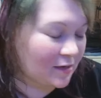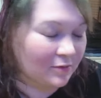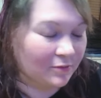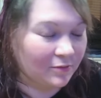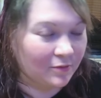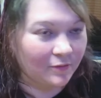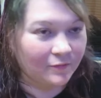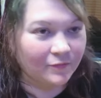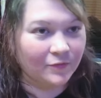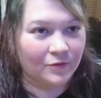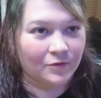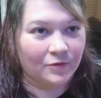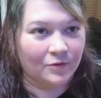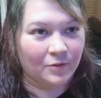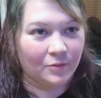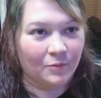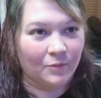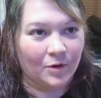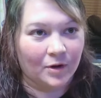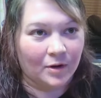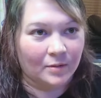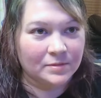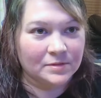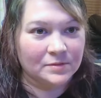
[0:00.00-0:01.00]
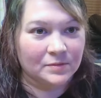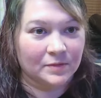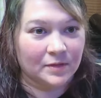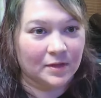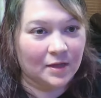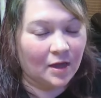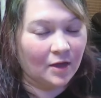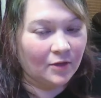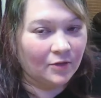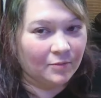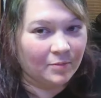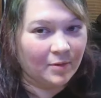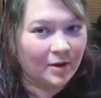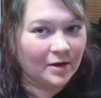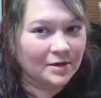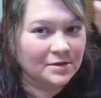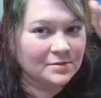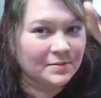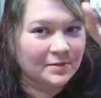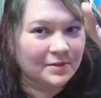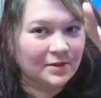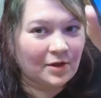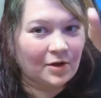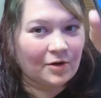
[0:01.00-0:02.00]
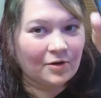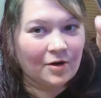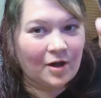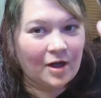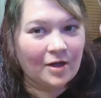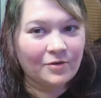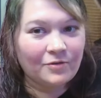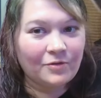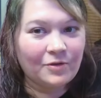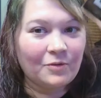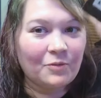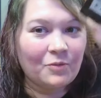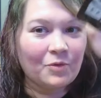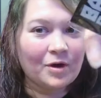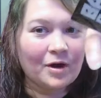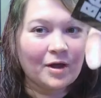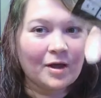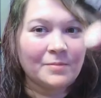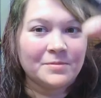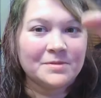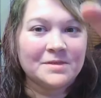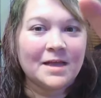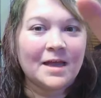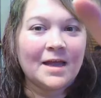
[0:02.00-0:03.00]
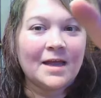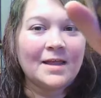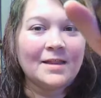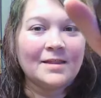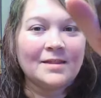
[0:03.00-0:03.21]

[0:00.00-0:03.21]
I don't know if they're doing one-ups with the other box, but they are not doing one-ups.